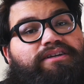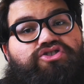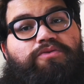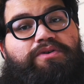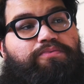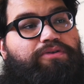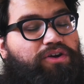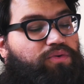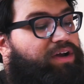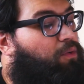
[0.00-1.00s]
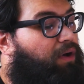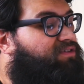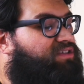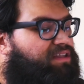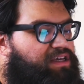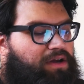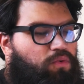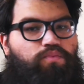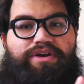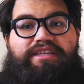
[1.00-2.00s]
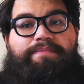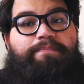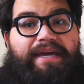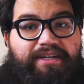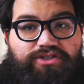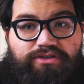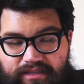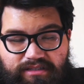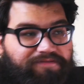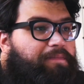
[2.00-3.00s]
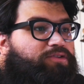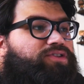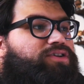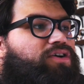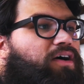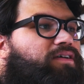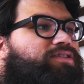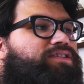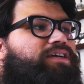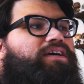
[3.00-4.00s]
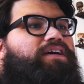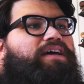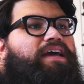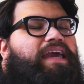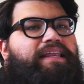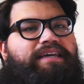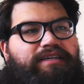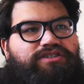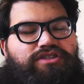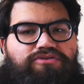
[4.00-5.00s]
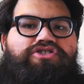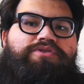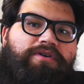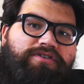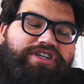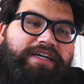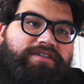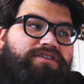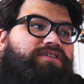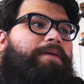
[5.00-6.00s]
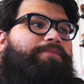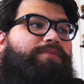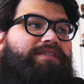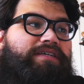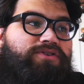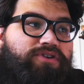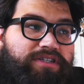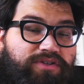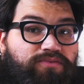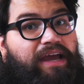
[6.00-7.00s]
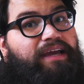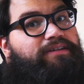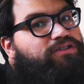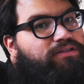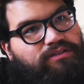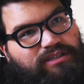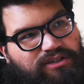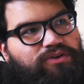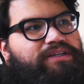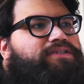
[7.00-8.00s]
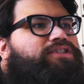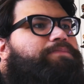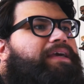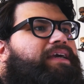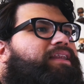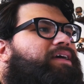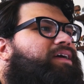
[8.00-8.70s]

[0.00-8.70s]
sold me pretty quick. While there's nothing really major different between the cars, it is those small changes coupled with the increase in range and the increase in speed